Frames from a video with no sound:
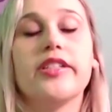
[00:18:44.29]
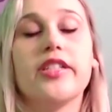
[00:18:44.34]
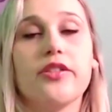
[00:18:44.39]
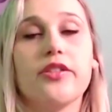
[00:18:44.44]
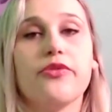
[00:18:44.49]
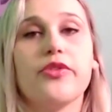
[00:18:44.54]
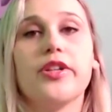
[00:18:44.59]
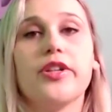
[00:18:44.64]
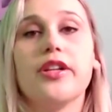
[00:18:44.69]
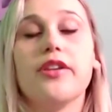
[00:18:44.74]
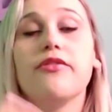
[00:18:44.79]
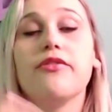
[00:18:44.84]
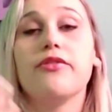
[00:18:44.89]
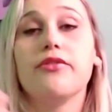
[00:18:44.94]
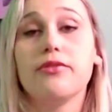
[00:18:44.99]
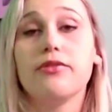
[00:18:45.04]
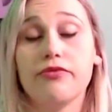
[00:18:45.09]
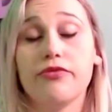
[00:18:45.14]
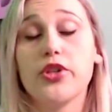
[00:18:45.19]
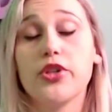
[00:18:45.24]
different
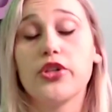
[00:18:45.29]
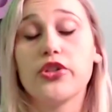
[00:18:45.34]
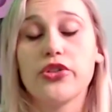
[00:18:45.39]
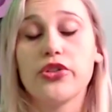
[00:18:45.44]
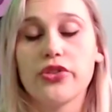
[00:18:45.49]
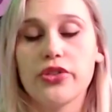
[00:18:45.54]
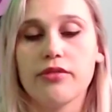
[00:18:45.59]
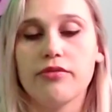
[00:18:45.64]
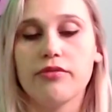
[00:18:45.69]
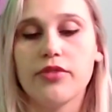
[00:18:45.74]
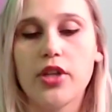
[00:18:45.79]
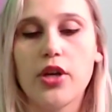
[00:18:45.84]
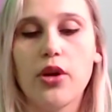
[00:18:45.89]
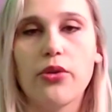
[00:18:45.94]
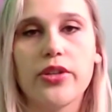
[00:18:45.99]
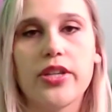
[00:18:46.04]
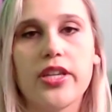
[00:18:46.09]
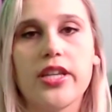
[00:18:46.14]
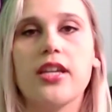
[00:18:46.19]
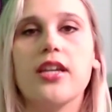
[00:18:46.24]
versions of
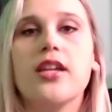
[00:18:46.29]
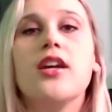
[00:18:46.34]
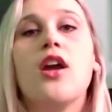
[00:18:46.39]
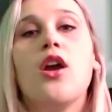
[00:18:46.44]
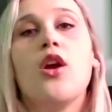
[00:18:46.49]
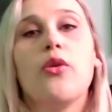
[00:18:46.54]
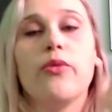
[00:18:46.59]
Loki.